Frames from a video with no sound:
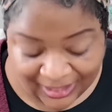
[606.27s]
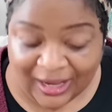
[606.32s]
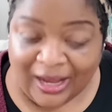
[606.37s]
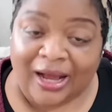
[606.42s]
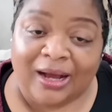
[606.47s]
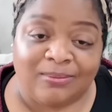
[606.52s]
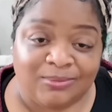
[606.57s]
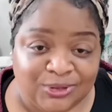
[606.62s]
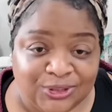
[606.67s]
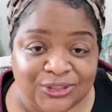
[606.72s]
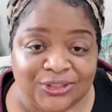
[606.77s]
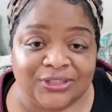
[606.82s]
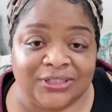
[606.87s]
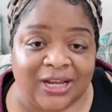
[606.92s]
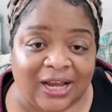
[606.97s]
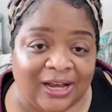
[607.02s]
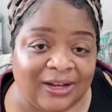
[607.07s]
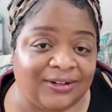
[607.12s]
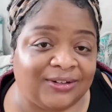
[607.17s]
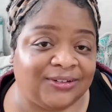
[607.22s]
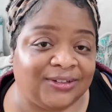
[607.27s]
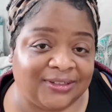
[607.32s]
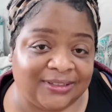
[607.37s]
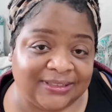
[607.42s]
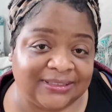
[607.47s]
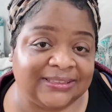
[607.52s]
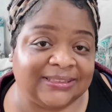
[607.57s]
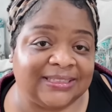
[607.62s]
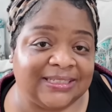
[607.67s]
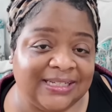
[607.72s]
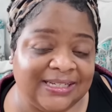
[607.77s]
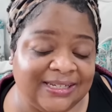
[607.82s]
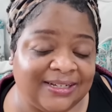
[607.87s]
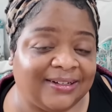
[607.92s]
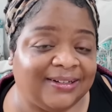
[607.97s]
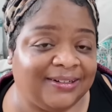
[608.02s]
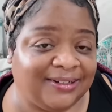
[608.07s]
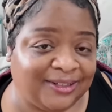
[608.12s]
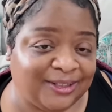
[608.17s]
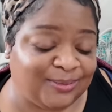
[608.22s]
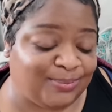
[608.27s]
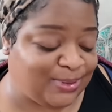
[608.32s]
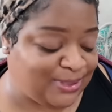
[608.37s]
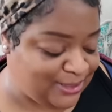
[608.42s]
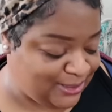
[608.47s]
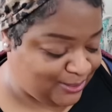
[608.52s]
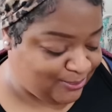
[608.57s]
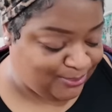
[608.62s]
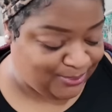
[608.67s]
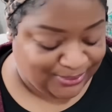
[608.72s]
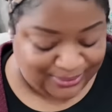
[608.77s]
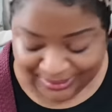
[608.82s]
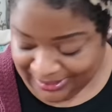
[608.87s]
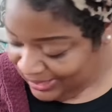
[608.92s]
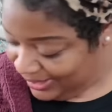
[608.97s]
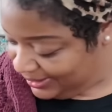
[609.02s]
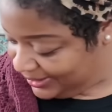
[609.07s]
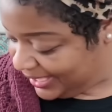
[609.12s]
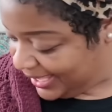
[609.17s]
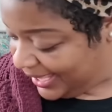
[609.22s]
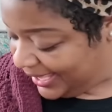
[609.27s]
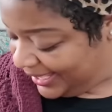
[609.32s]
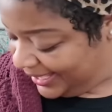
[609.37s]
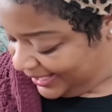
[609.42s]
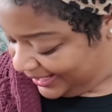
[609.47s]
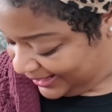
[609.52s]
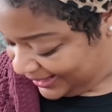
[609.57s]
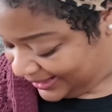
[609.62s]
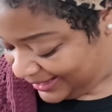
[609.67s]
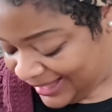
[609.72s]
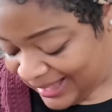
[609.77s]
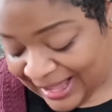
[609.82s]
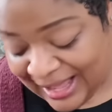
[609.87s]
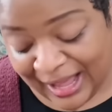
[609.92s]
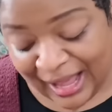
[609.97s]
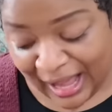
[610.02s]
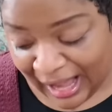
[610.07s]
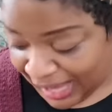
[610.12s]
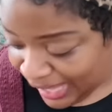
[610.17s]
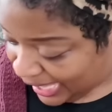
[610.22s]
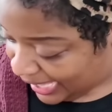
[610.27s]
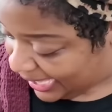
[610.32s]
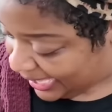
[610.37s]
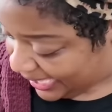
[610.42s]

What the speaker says: I'm sure y'all are gonna see another piece of wood, okay? I